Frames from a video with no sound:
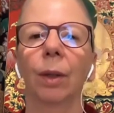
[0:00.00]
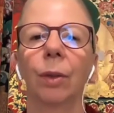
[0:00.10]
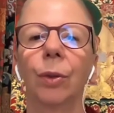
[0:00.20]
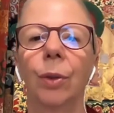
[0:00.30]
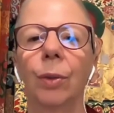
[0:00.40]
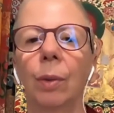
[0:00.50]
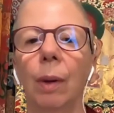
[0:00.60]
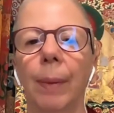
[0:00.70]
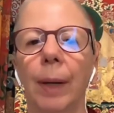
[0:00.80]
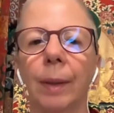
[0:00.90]
due to
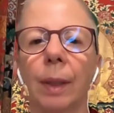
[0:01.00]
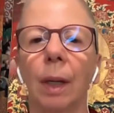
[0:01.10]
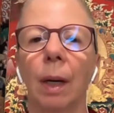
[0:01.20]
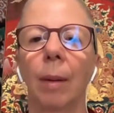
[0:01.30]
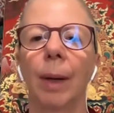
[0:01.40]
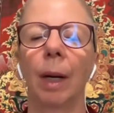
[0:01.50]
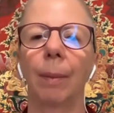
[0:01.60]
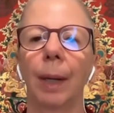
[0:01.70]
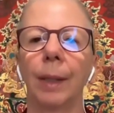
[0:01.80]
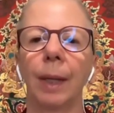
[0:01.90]
our past karma, our
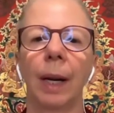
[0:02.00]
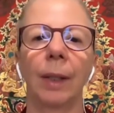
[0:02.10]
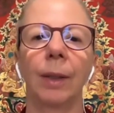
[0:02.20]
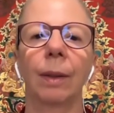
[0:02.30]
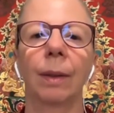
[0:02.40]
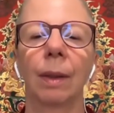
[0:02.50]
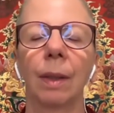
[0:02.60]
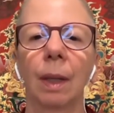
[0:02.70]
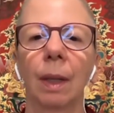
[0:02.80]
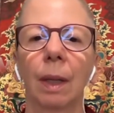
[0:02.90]
past
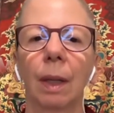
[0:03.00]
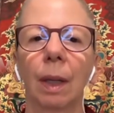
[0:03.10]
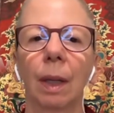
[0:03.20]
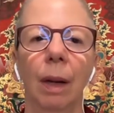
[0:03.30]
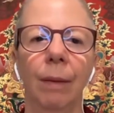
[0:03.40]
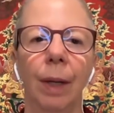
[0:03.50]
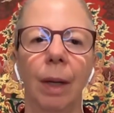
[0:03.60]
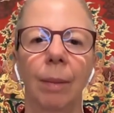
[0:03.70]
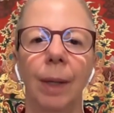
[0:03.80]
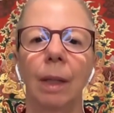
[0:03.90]
actions, and having
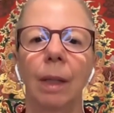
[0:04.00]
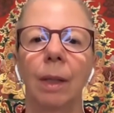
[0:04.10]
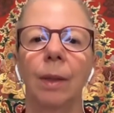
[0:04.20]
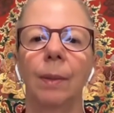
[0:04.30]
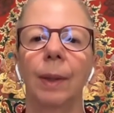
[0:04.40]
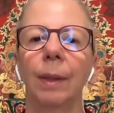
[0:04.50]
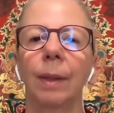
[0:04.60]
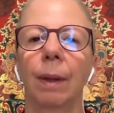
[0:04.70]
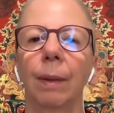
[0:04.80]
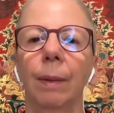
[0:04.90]
harmed others, we
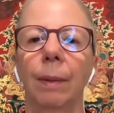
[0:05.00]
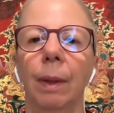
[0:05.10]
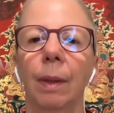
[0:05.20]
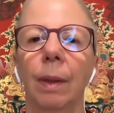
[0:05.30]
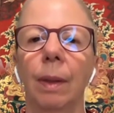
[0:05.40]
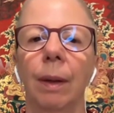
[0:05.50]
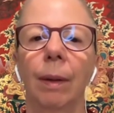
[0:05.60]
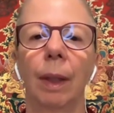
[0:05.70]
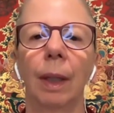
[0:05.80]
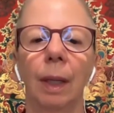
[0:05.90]
ourselves will
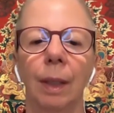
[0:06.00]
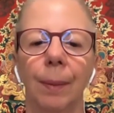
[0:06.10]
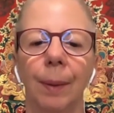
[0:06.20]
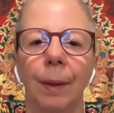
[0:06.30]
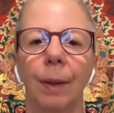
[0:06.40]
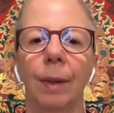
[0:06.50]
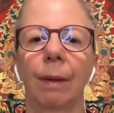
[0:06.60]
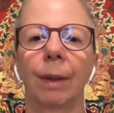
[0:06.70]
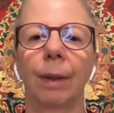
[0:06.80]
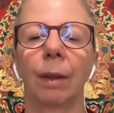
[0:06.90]
necessarily experience
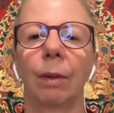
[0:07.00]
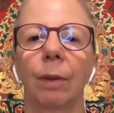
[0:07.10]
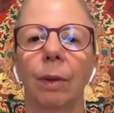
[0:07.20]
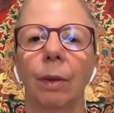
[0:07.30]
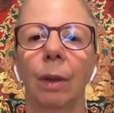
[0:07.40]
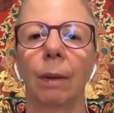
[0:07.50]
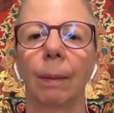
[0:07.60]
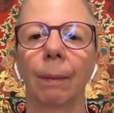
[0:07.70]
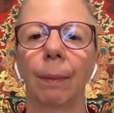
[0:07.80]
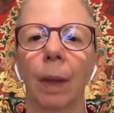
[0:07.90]
suffering in the future.
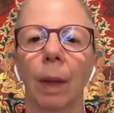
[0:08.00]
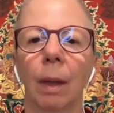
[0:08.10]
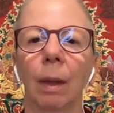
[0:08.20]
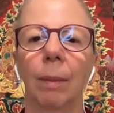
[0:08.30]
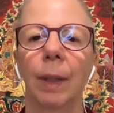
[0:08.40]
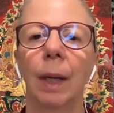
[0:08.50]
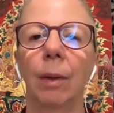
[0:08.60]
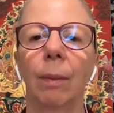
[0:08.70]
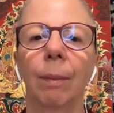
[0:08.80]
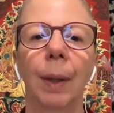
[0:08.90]
We
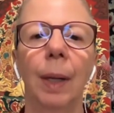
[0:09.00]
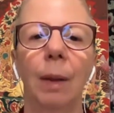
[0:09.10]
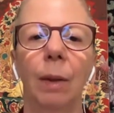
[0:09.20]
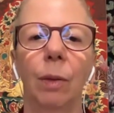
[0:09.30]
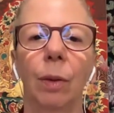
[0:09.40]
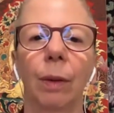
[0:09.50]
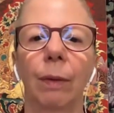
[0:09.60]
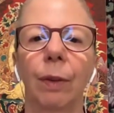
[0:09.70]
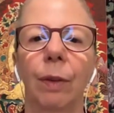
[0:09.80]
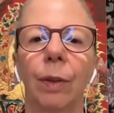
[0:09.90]
cannot bear the thought of the
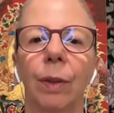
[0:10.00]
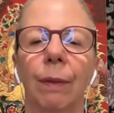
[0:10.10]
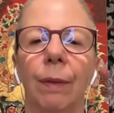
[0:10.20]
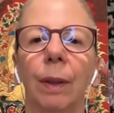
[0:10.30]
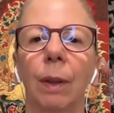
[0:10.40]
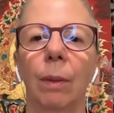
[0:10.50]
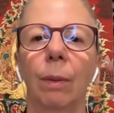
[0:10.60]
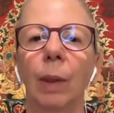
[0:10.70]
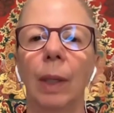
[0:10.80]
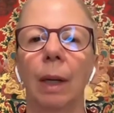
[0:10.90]
future suffering that
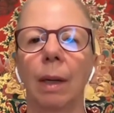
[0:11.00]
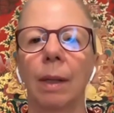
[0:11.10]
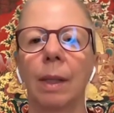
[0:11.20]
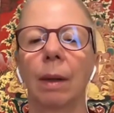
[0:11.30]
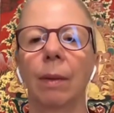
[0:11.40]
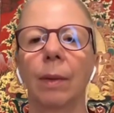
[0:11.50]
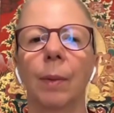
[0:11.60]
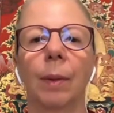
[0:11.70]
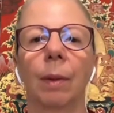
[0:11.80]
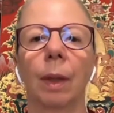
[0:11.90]
we ourselves
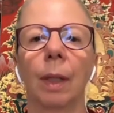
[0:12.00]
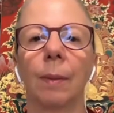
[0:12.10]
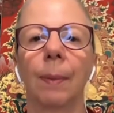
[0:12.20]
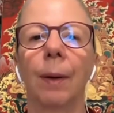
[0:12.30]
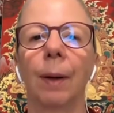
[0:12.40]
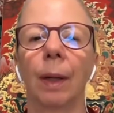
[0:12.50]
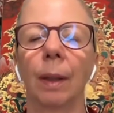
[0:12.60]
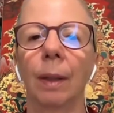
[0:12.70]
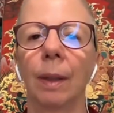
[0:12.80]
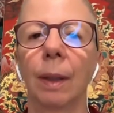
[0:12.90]
will
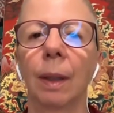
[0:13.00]
experience.